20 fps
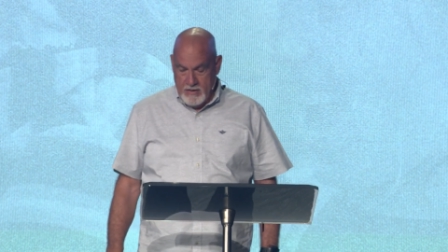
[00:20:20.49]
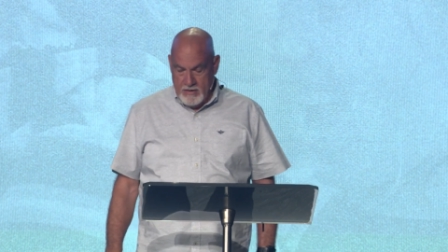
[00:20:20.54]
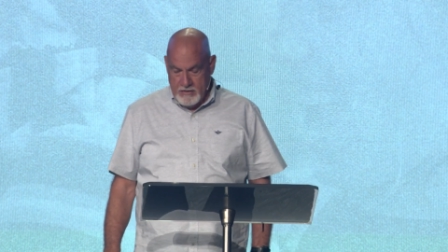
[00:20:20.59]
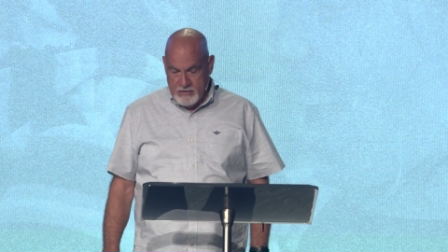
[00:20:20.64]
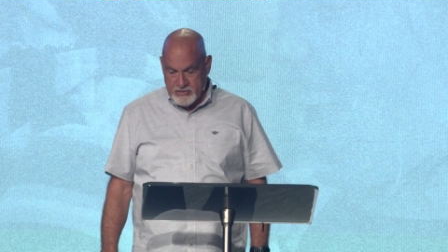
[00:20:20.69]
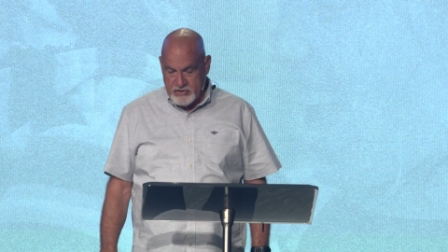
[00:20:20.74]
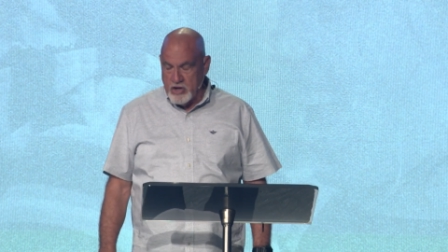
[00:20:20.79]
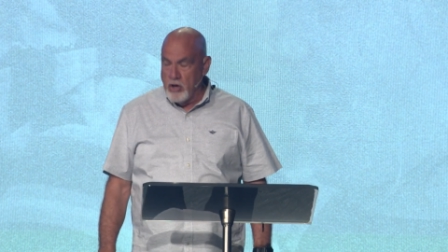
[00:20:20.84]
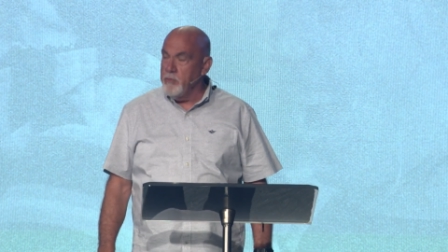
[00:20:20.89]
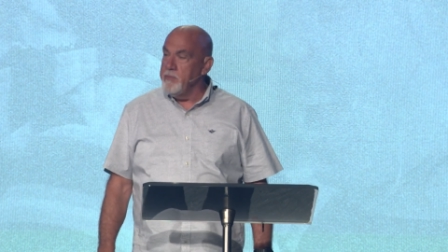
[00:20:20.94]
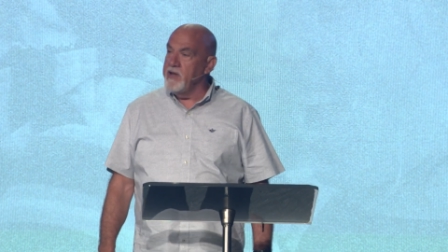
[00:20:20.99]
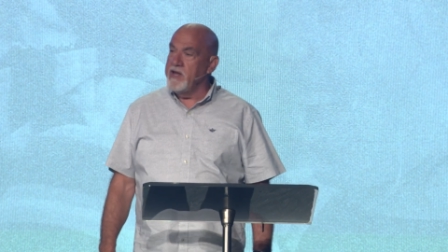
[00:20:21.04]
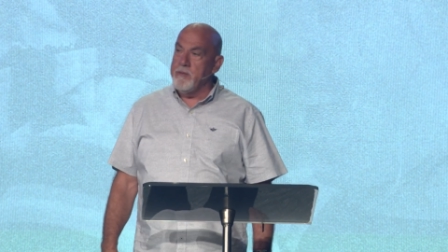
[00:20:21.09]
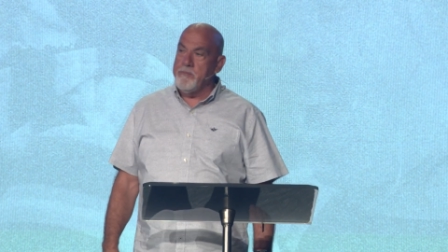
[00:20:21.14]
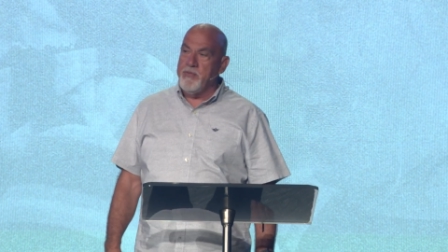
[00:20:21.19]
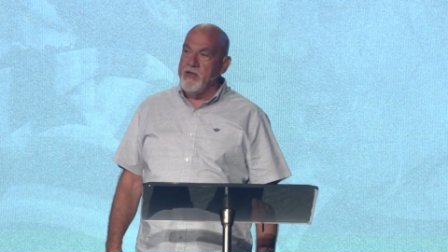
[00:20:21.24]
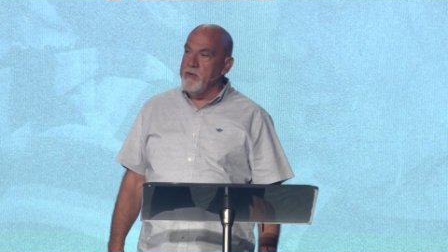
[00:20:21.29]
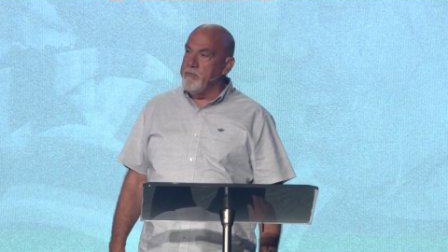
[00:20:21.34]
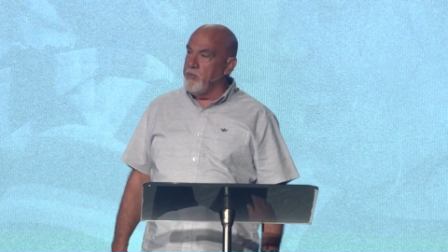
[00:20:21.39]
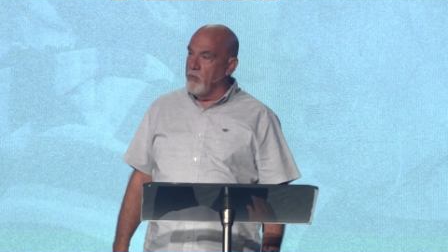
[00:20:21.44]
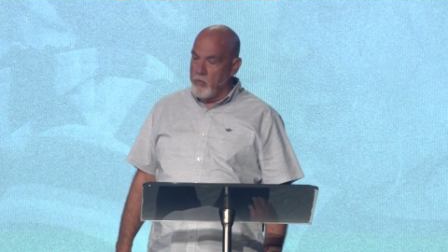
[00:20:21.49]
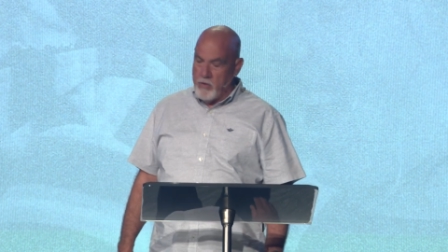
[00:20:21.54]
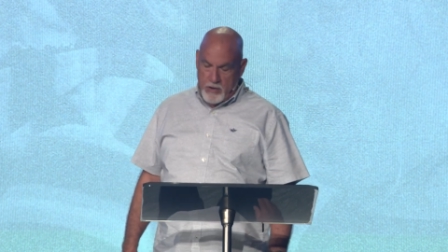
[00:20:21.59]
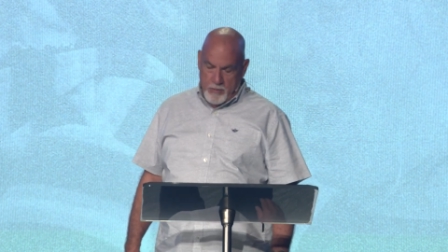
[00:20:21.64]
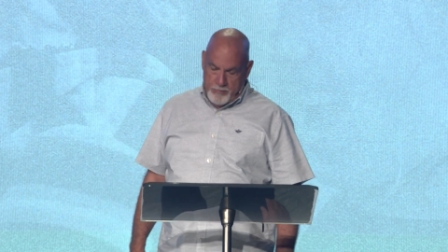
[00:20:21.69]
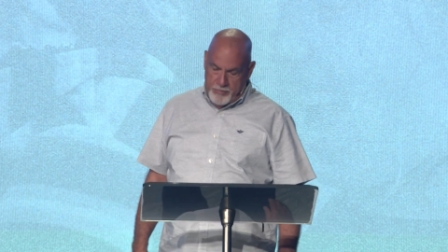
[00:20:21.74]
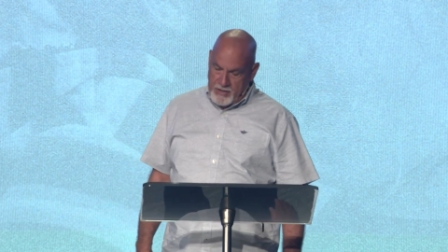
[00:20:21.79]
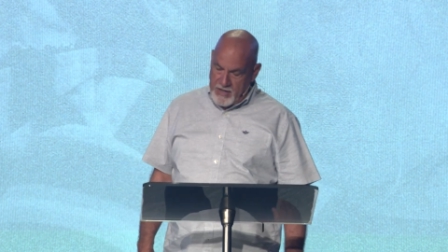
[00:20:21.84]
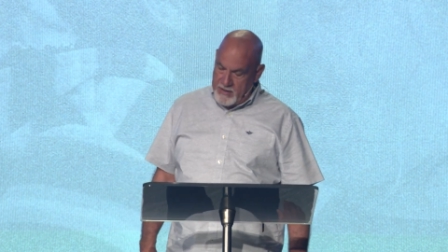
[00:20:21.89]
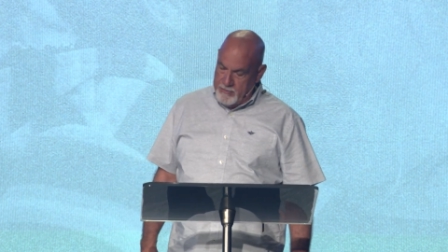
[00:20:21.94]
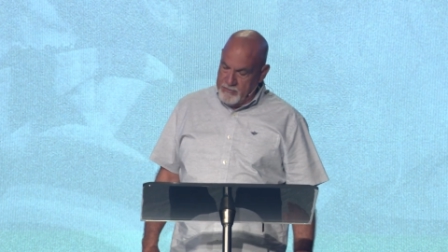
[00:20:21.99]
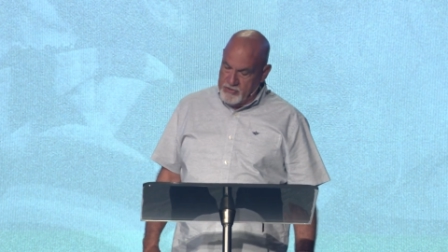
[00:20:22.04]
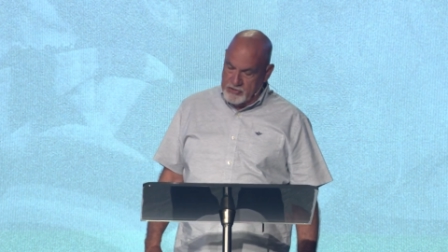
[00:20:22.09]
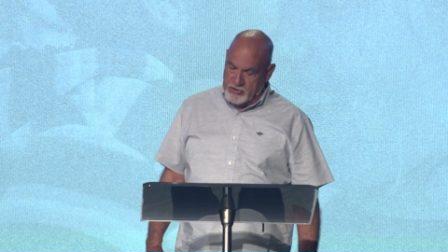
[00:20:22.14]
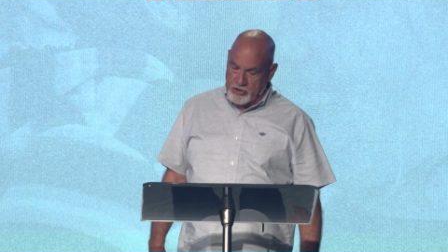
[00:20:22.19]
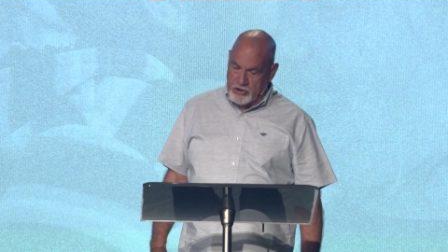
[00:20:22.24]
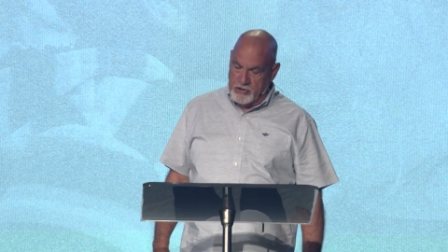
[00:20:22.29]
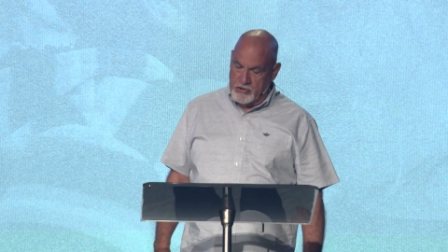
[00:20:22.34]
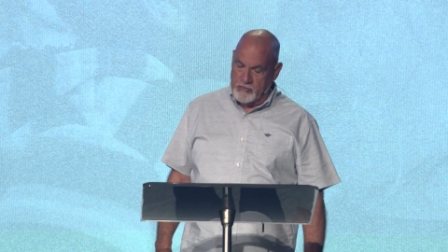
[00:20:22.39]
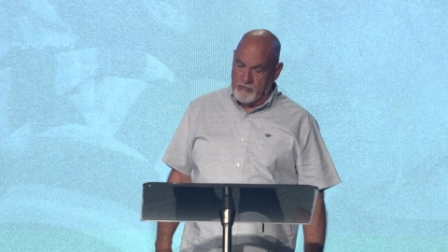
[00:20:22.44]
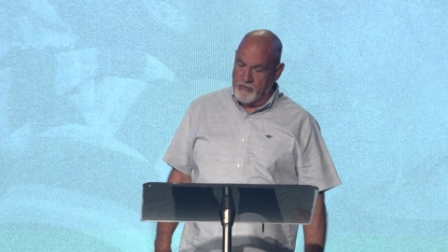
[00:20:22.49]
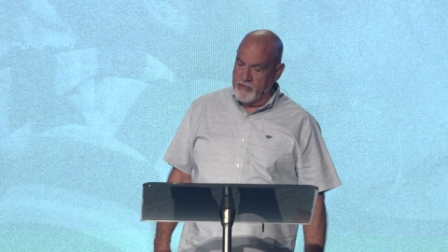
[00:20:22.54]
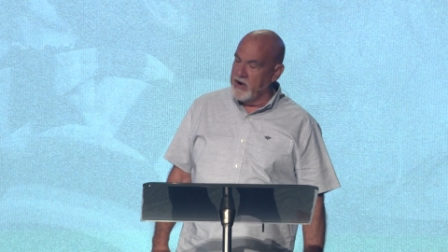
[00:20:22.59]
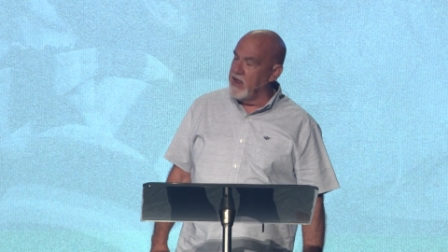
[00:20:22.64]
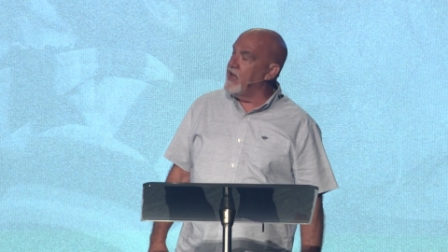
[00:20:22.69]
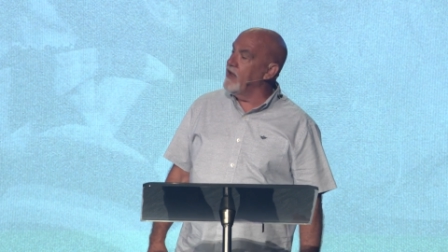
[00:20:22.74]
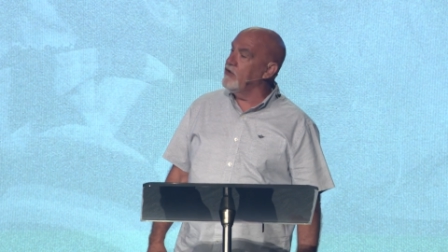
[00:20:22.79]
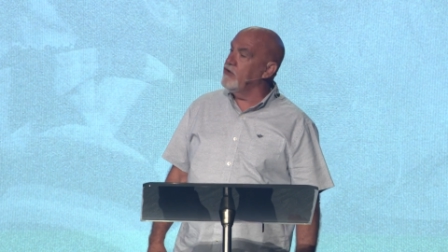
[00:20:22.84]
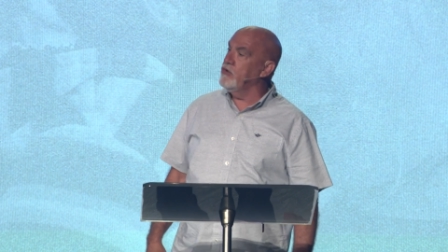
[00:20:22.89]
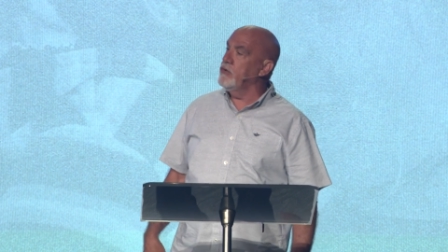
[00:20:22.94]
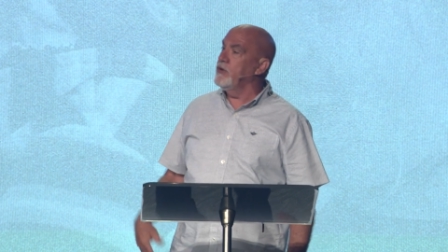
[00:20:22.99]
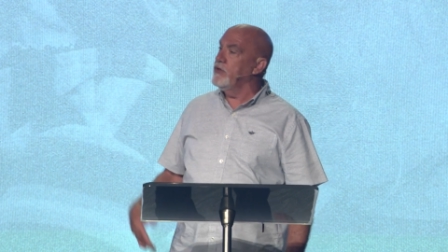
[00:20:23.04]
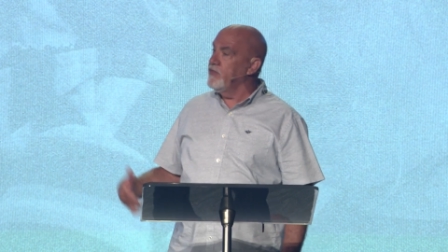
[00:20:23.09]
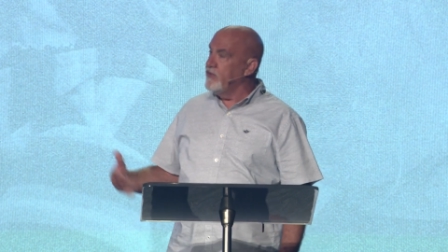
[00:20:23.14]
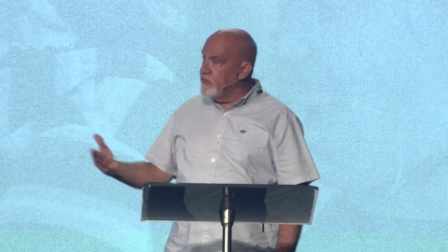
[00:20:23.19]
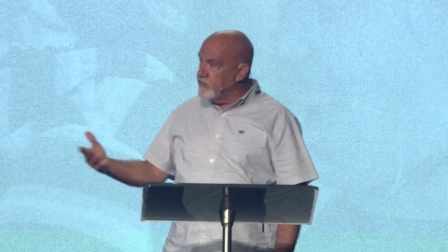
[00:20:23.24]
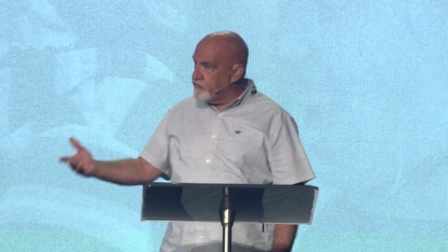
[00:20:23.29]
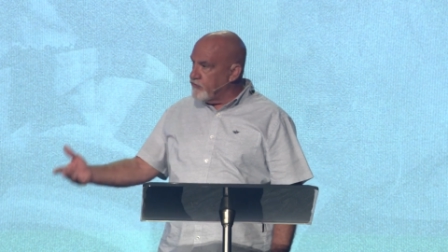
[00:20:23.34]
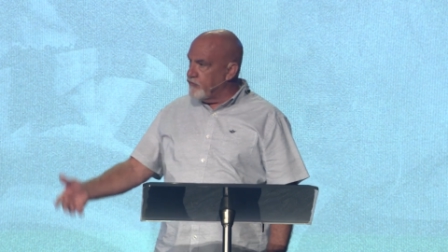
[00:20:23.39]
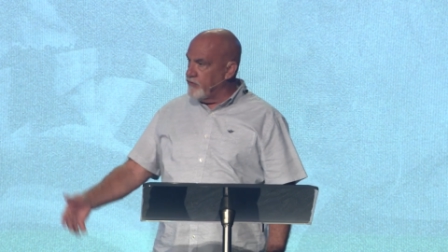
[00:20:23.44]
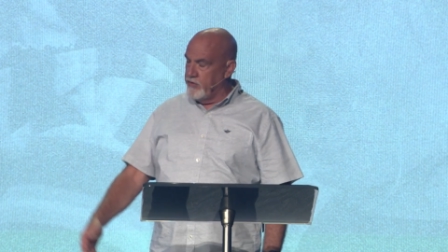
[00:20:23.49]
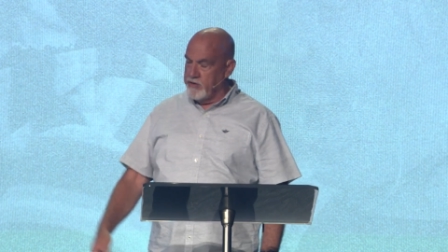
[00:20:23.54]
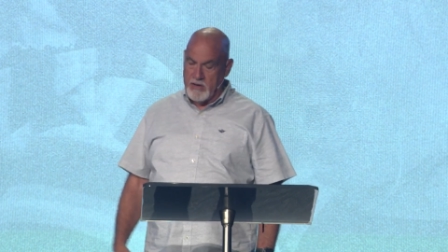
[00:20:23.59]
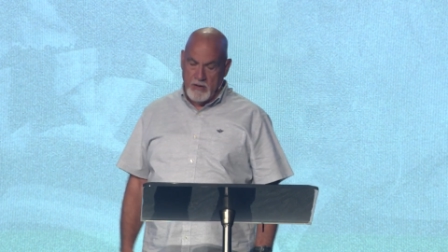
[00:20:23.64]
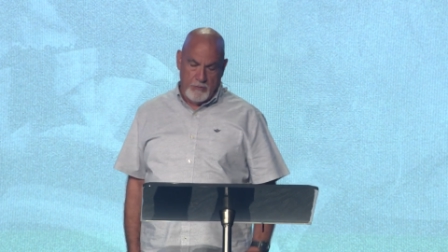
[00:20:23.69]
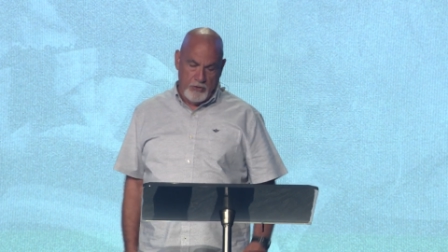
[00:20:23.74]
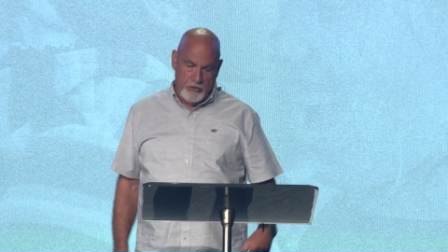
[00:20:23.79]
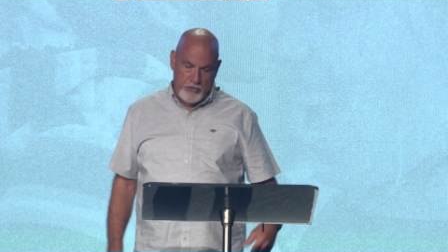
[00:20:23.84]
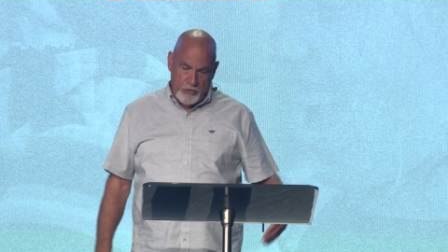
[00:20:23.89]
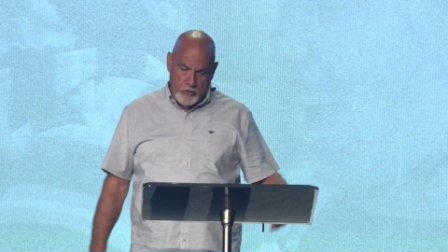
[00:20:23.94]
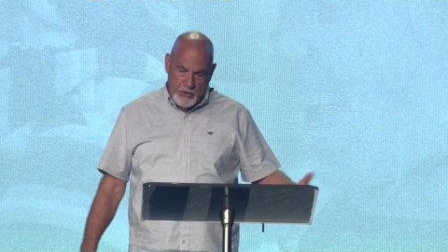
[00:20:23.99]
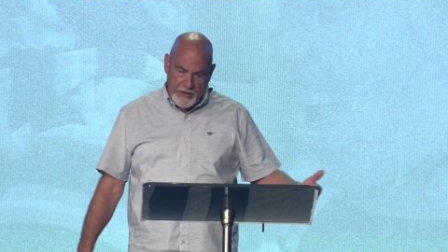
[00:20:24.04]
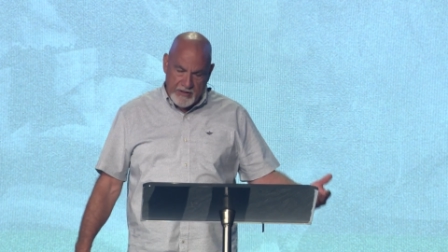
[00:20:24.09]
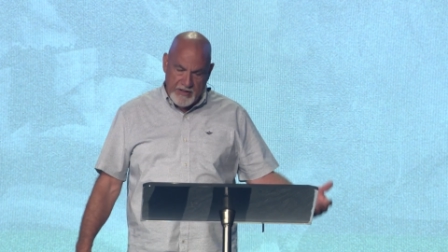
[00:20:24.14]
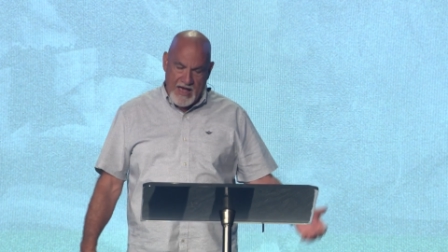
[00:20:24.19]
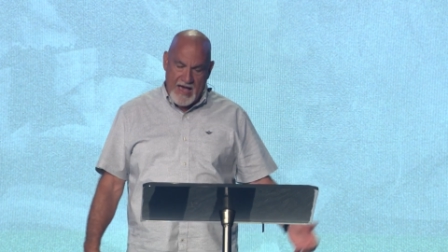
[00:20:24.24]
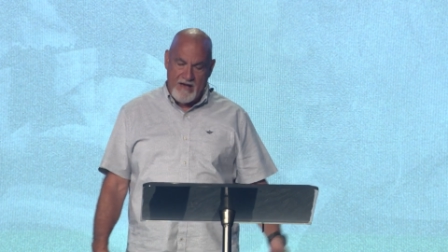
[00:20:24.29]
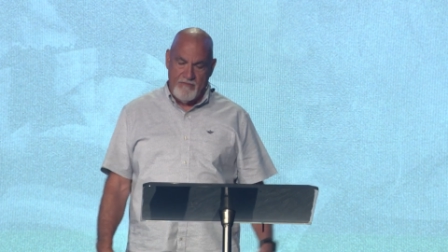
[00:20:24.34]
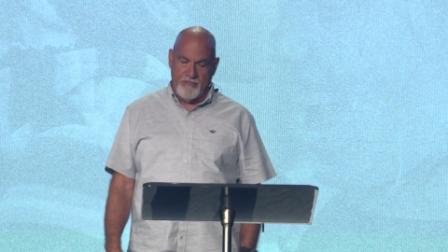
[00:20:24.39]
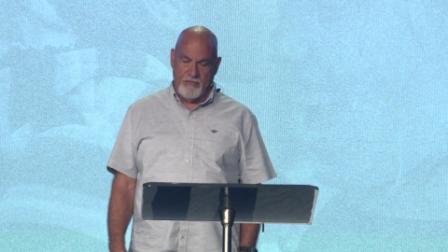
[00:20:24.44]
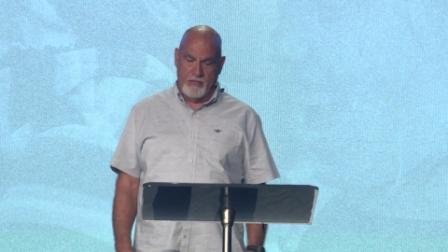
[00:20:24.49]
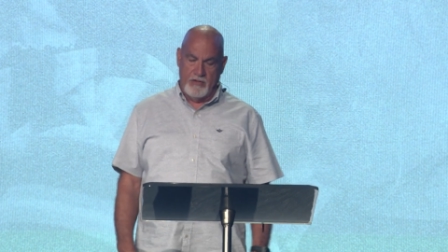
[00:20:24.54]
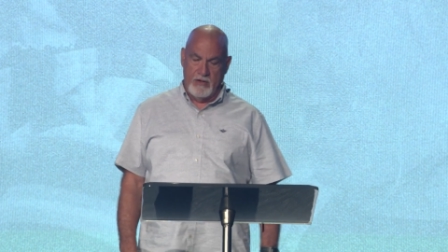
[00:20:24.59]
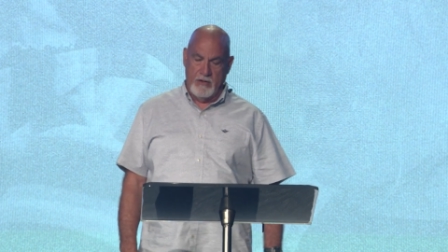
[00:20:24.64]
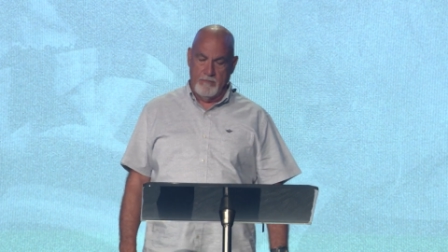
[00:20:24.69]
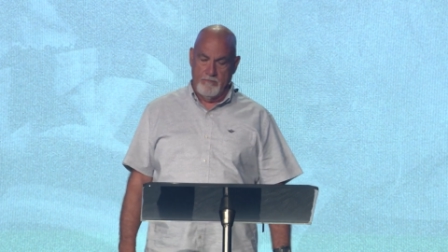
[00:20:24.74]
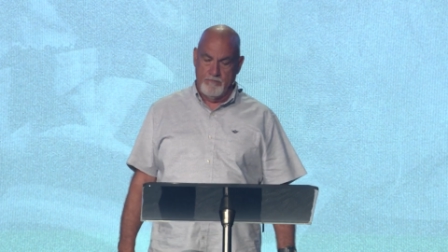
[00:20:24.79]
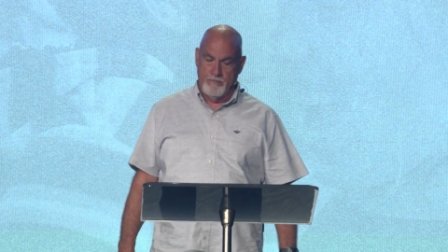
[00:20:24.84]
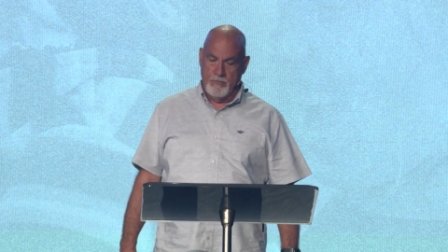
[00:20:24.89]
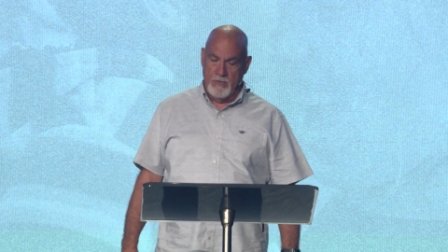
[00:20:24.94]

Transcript: So many people want to blame the church for not doing this for them or doing that for them.